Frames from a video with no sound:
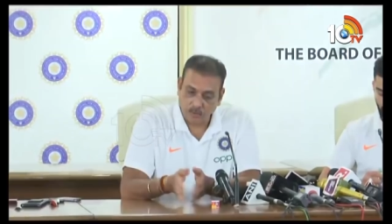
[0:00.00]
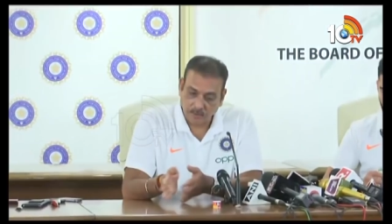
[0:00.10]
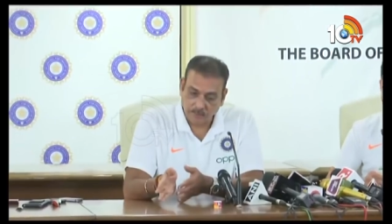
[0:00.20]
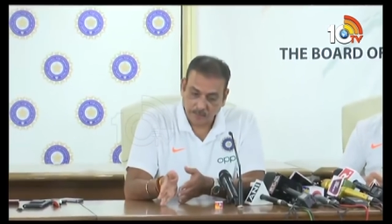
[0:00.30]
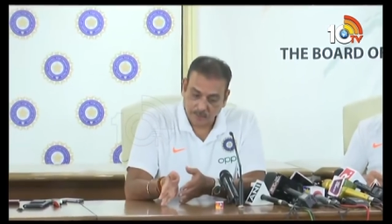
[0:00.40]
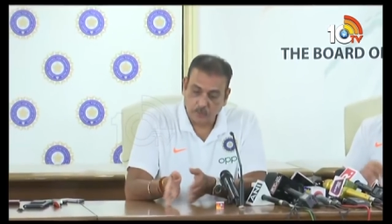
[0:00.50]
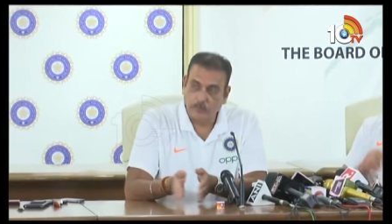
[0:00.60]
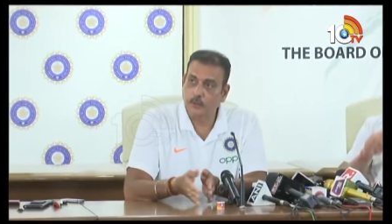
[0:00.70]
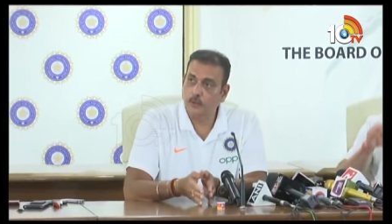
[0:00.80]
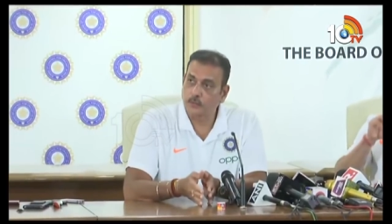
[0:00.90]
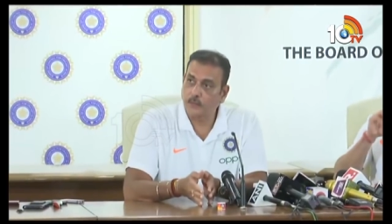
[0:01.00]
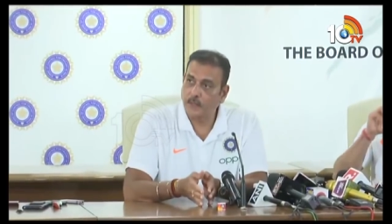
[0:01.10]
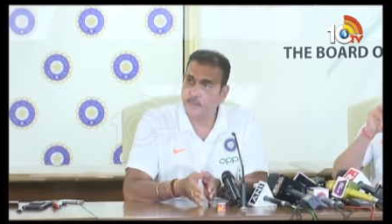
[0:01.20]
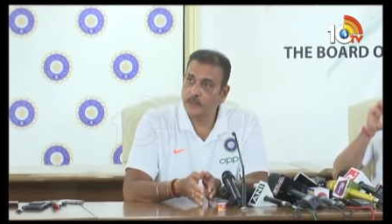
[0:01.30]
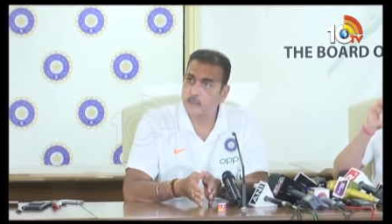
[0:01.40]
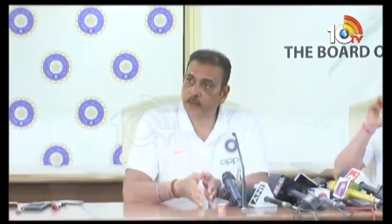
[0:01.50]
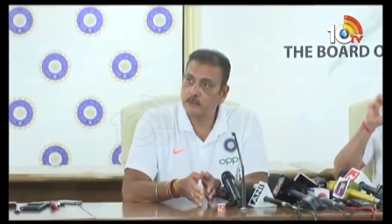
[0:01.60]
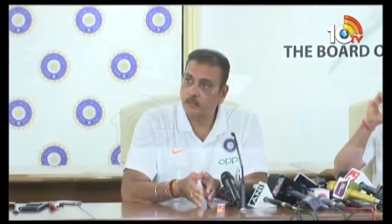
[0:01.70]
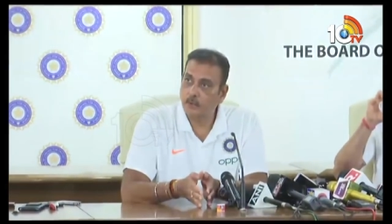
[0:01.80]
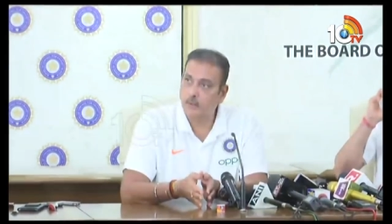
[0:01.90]
they've done over those five years,
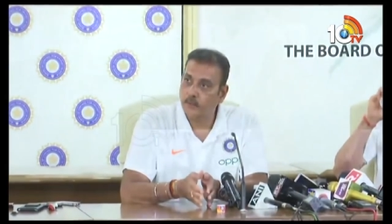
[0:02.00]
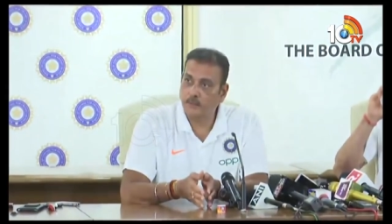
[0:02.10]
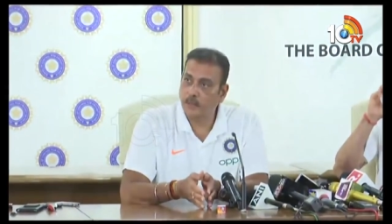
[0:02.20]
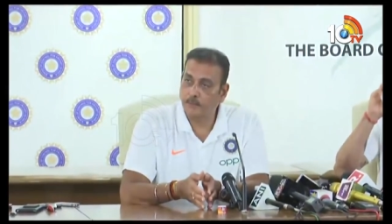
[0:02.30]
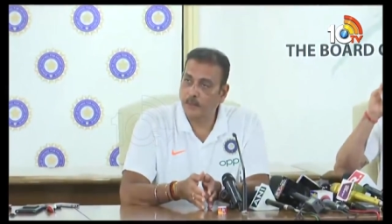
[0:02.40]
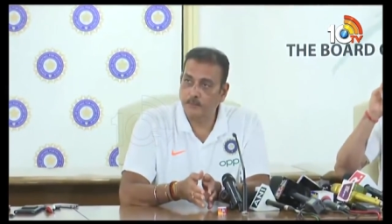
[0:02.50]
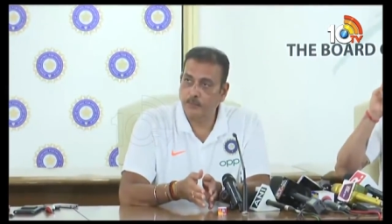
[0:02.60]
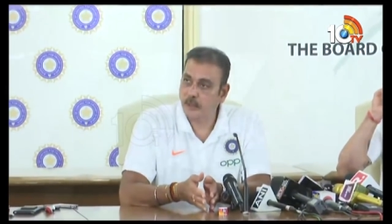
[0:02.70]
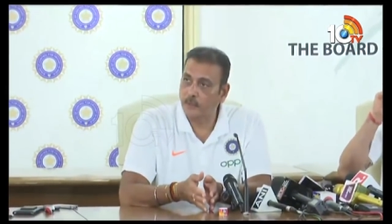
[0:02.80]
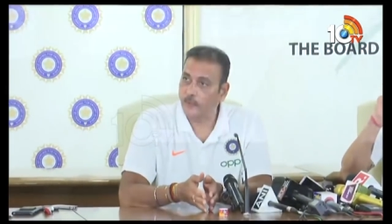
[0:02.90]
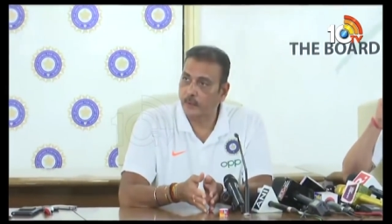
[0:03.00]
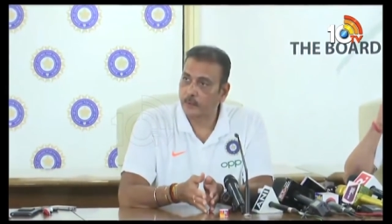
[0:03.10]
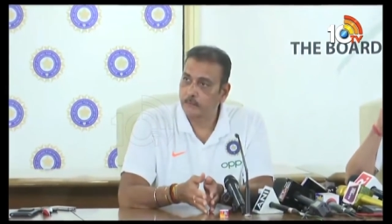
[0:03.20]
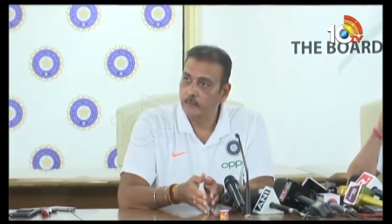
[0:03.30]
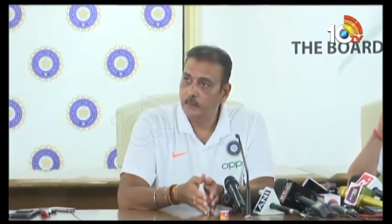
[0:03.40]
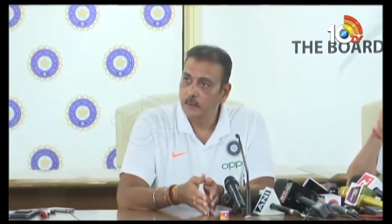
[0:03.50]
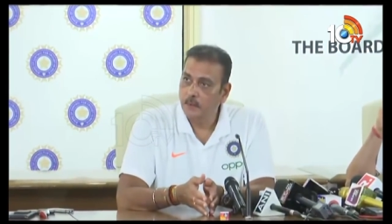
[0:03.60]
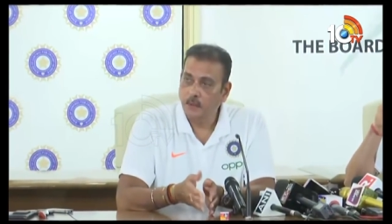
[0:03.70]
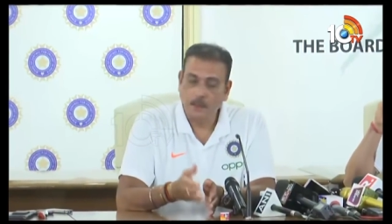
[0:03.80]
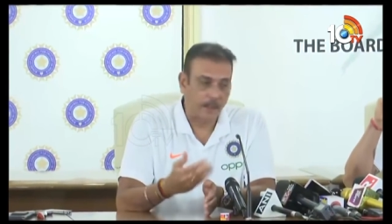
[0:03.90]
you know, they've played brilliant cricket.
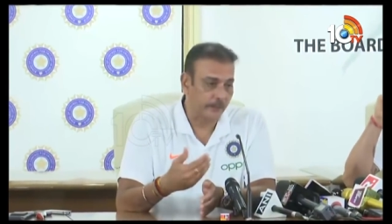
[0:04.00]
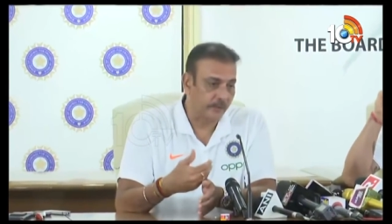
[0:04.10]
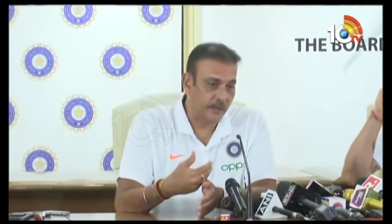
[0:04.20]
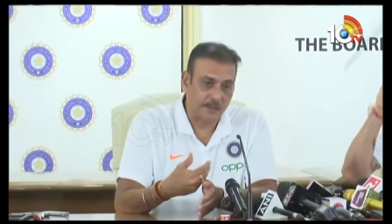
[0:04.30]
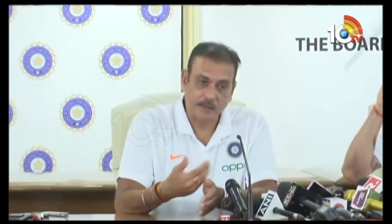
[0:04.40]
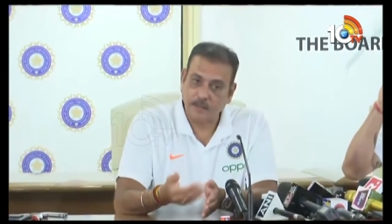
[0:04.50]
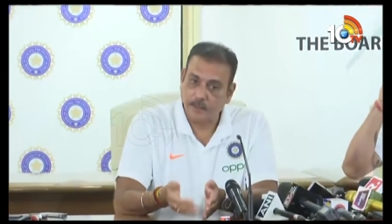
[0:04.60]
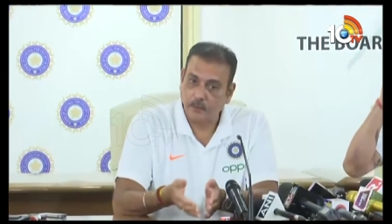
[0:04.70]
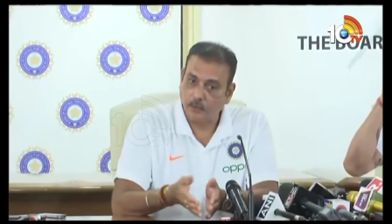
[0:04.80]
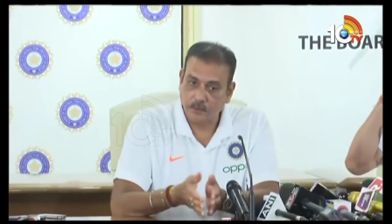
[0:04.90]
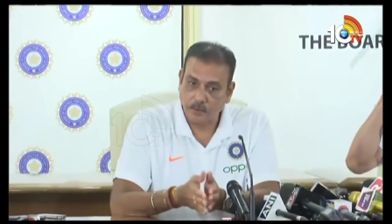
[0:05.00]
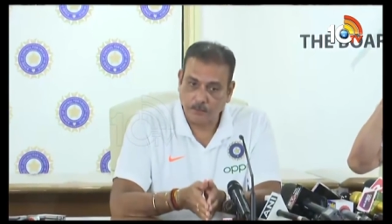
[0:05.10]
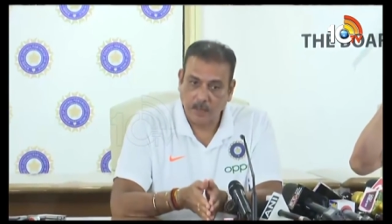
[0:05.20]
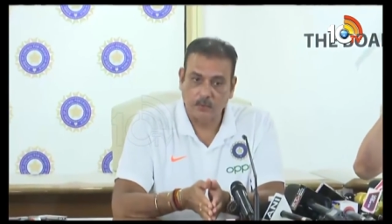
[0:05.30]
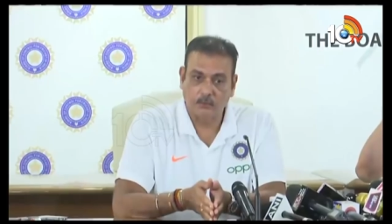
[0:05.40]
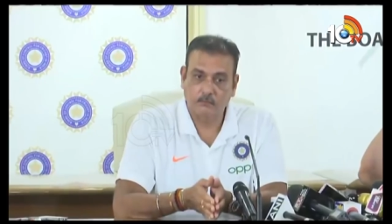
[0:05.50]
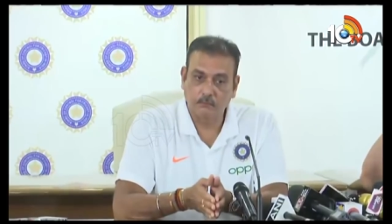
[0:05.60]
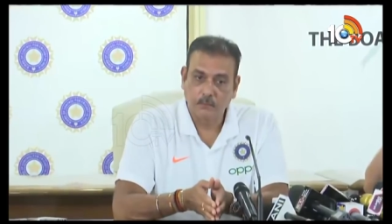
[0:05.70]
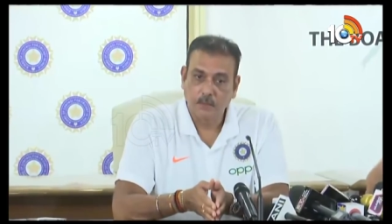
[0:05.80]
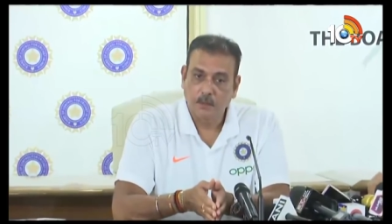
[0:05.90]
And like Virat said, you know, it's about
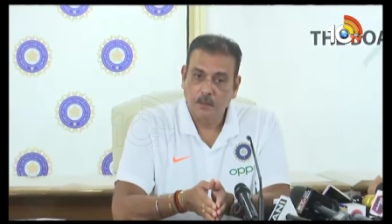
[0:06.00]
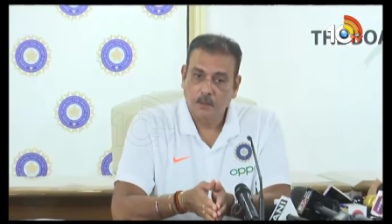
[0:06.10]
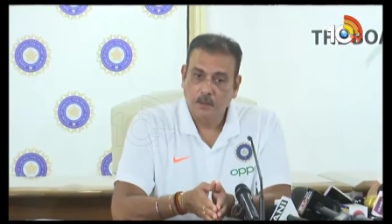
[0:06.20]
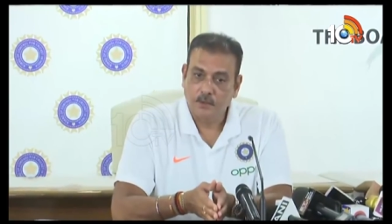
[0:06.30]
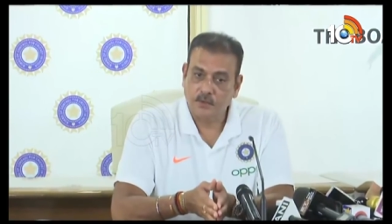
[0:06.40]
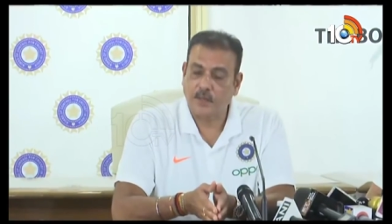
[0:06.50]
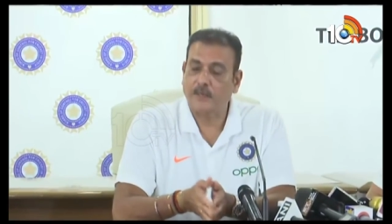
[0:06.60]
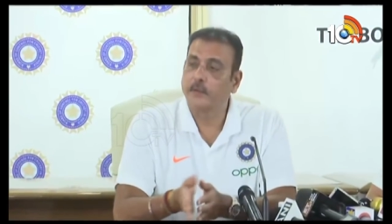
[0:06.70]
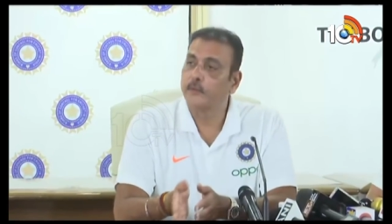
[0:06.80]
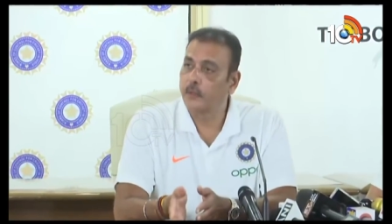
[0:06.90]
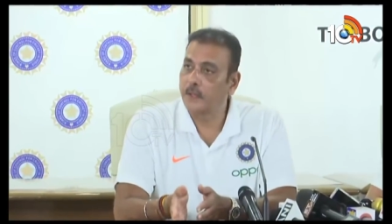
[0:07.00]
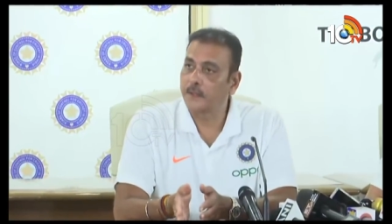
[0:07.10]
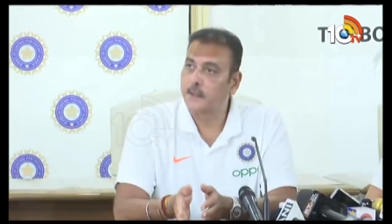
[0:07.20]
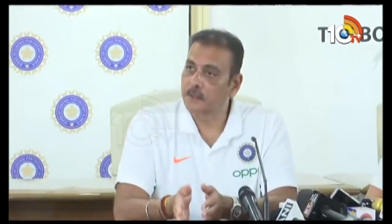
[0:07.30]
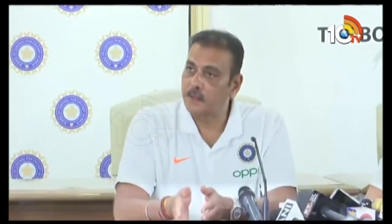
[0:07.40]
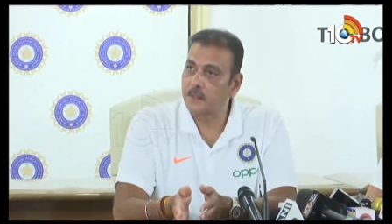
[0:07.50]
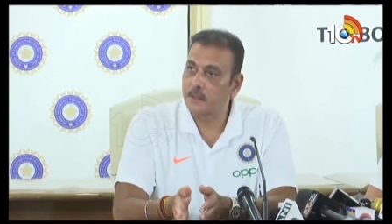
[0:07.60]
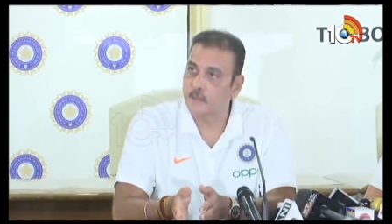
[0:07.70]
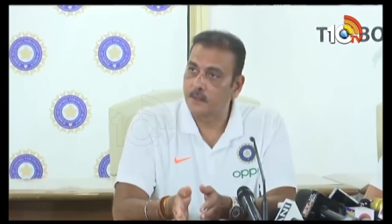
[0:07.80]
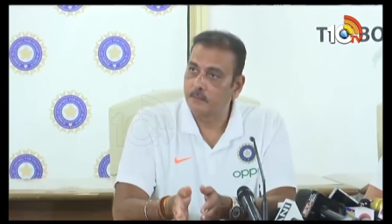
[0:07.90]
striving for that
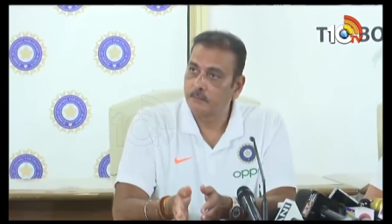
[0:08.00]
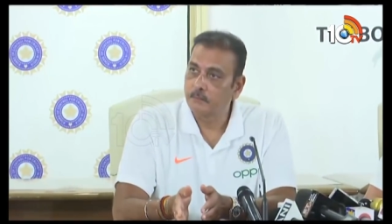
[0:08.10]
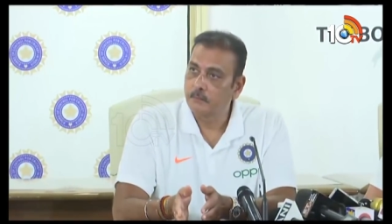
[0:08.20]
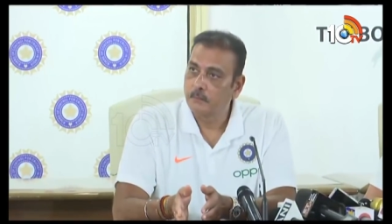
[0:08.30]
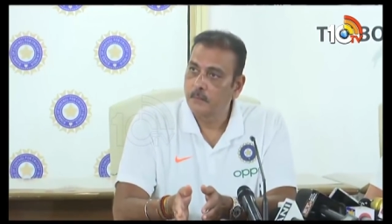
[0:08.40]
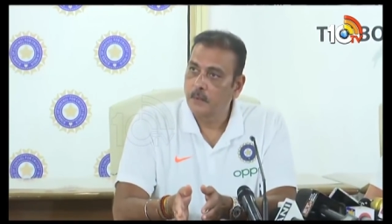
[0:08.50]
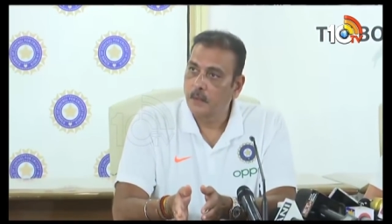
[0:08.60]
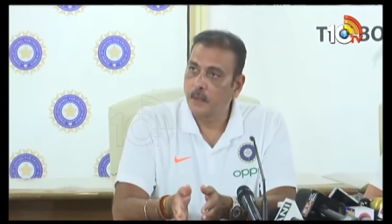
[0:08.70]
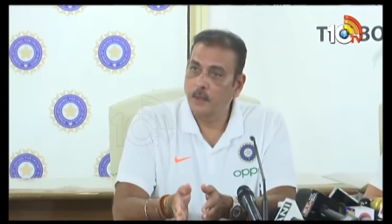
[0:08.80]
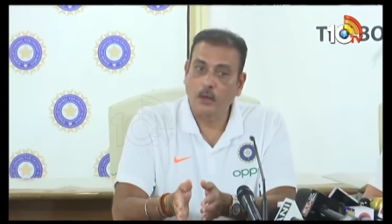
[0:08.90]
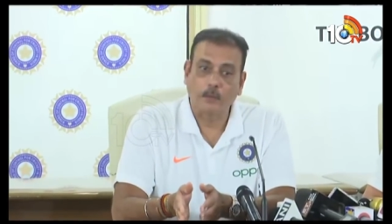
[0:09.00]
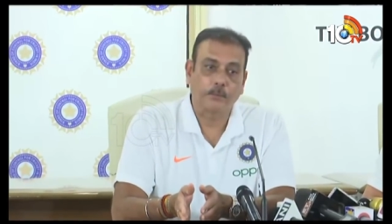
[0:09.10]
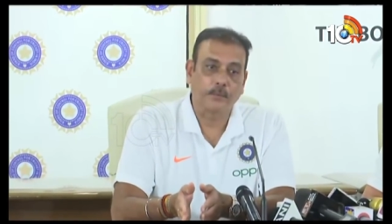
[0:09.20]
consistency and not